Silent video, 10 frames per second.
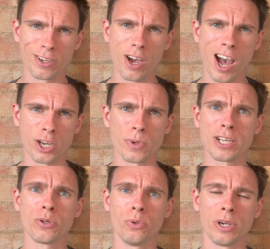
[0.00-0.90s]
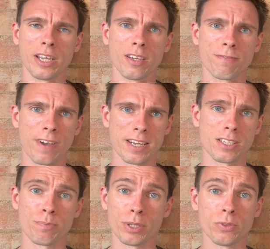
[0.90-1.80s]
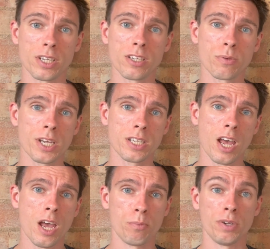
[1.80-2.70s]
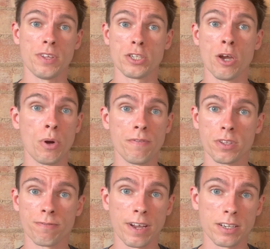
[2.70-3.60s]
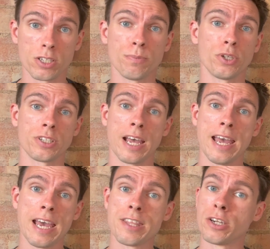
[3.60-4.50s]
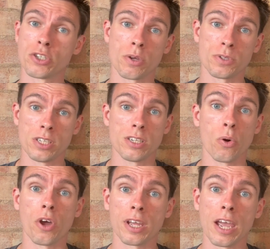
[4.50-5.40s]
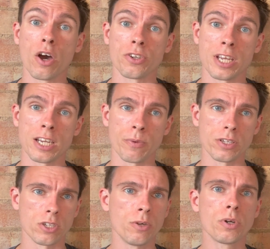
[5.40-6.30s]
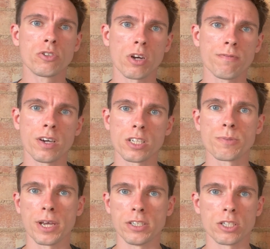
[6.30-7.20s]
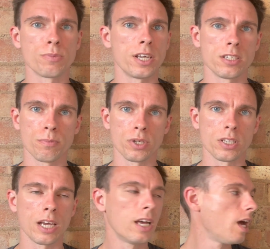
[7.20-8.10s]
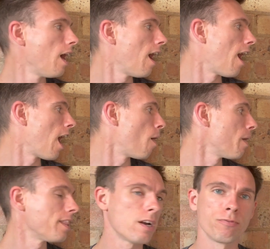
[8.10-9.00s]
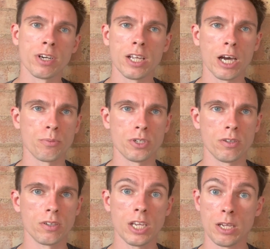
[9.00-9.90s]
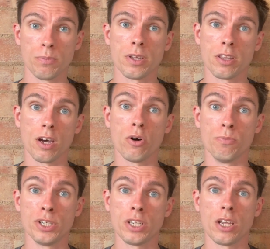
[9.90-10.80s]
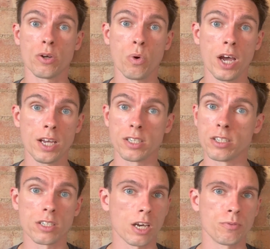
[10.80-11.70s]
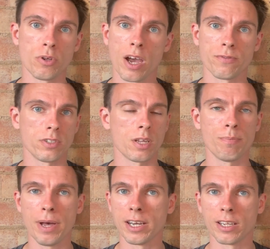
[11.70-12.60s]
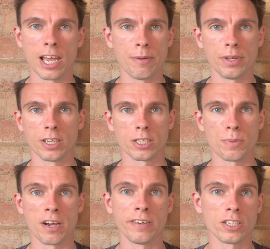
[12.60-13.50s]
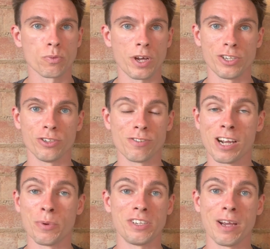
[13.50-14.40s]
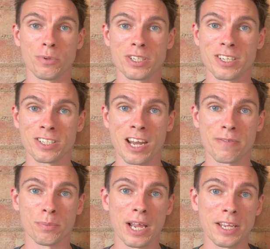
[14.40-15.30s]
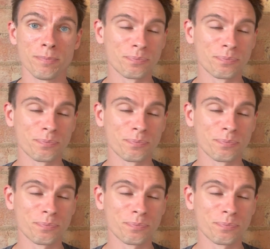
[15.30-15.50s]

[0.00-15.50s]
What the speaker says: hardware cooling fans built into it, but if there's nowhere for the fans to push that air, then it's obviously still going to get hot anyway. So you want to try and find a spacious place to put it, and that really helps you keep the whole machine quiet and just helps you have just a better gaming experience when you're able to sit and have a play.